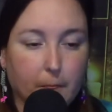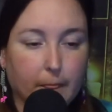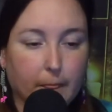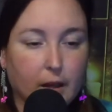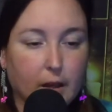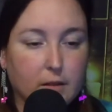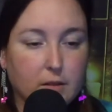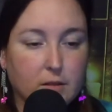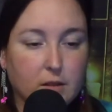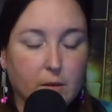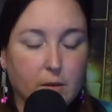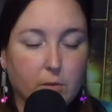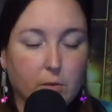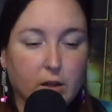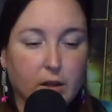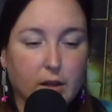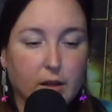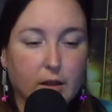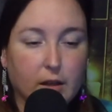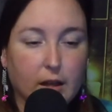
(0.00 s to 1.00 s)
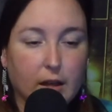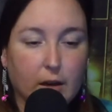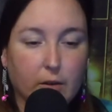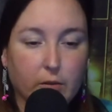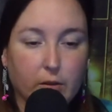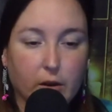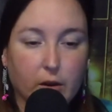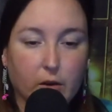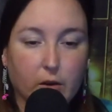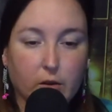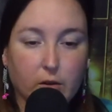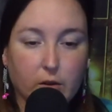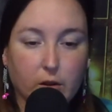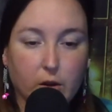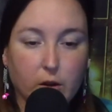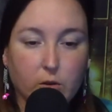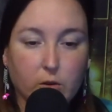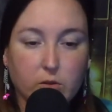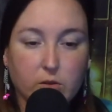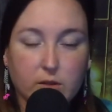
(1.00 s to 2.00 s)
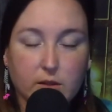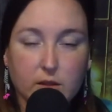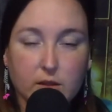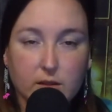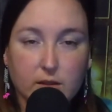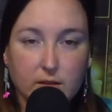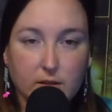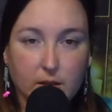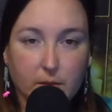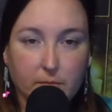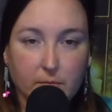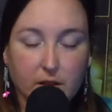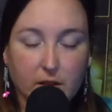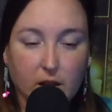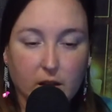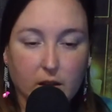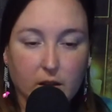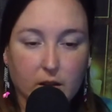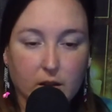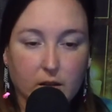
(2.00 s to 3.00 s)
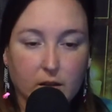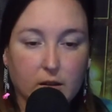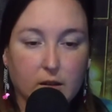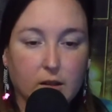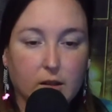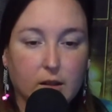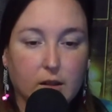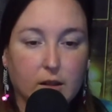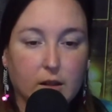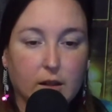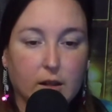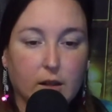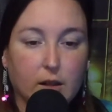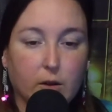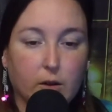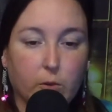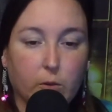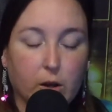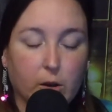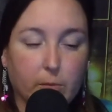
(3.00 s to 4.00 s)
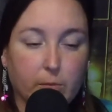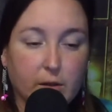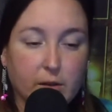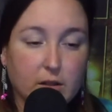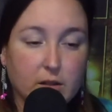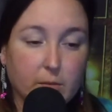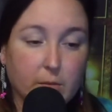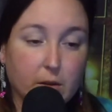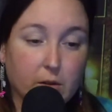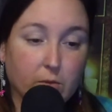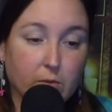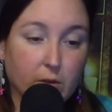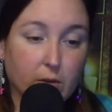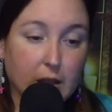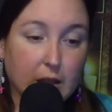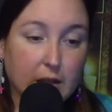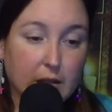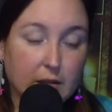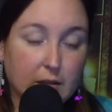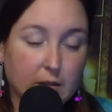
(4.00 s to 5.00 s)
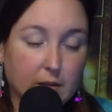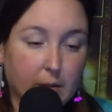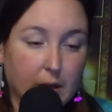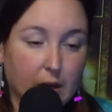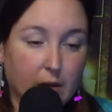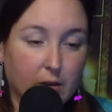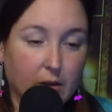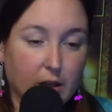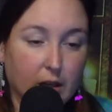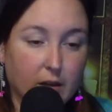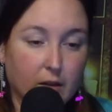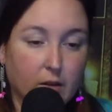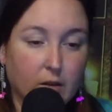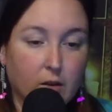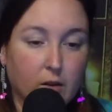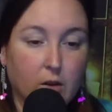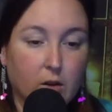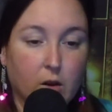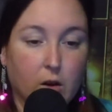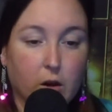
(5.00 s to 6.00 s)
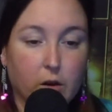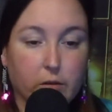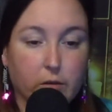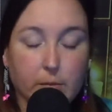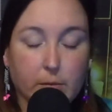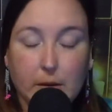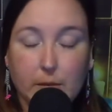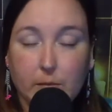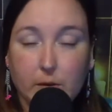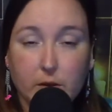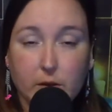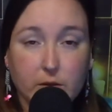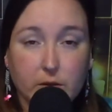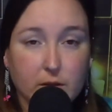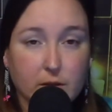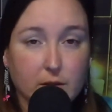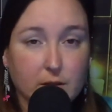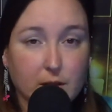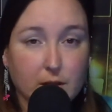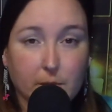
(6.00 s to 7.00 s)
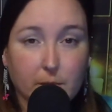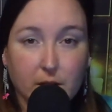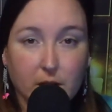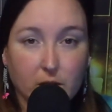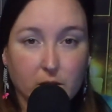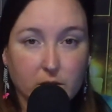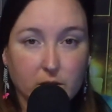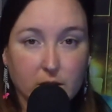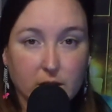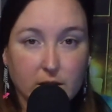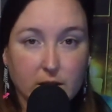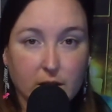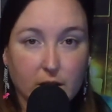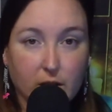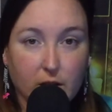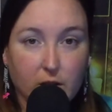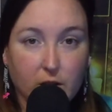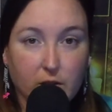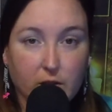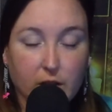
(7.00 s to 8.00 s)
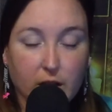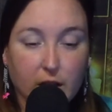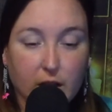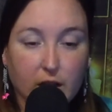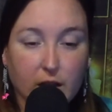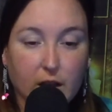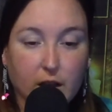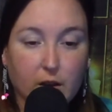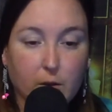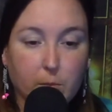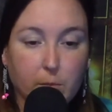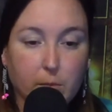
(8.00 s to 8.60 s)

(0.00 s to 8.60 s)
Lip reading: Someone out there knows something. We hope that someone reads about it or remembers some little detail that can help.